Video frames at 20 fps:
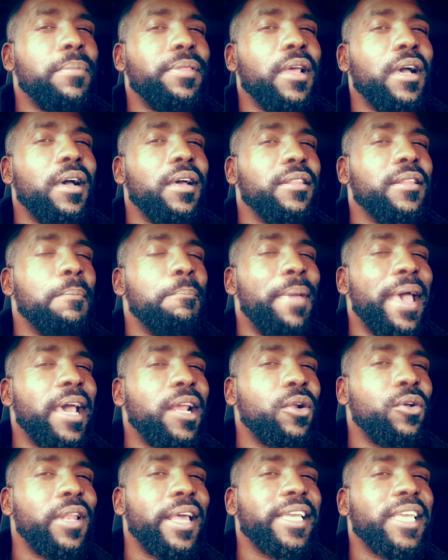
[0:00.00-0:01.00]
the, the
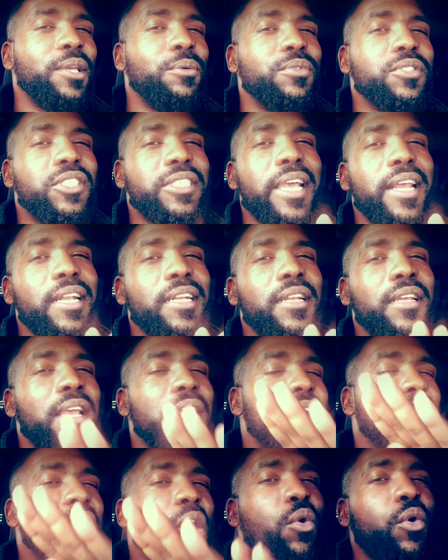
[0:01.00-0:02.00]
battle, like he was trying to
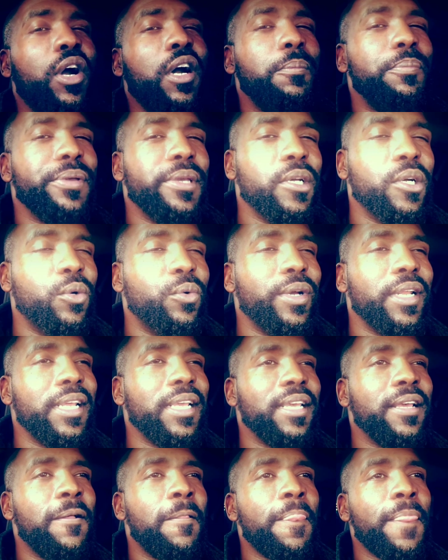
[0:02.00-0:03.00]
go uphill with it.